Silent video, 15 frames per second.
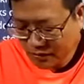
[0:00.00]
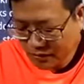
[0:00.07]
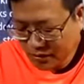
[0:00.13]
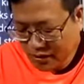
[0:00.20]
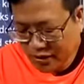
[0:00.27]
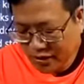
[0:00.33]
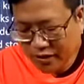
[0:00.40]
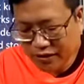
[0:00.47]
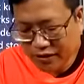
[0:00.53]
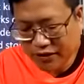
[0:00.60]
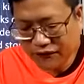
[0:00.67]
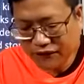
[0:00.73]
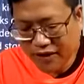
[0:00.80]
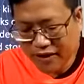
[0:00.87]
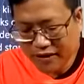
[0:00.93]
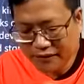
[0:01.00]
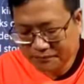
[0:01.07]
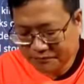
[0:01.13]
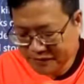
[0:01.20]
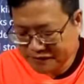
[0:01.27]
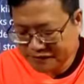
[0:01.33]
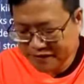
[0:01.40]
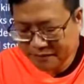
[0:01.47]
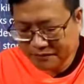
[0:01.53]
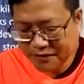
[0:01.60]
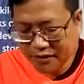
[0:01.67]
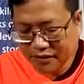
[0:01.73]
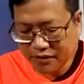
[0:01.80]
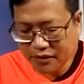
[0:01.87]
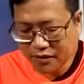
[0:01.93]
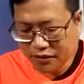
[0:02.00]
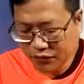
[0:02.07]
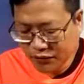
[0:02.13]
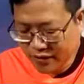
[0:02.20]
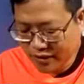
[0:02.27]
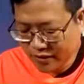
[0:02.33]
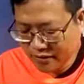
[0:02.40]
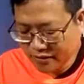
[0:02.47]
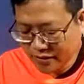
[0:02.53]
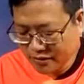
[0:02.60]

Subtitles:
And if I miss something, you can